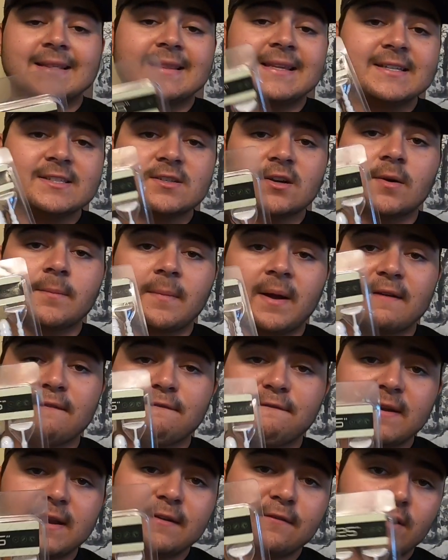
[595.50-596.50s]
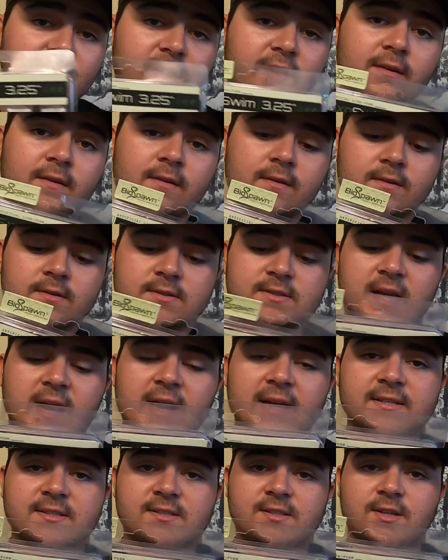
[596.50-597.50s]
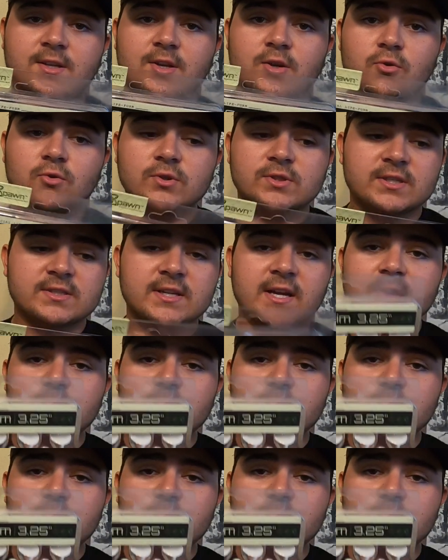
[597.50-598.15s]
These are my favorite size to use because I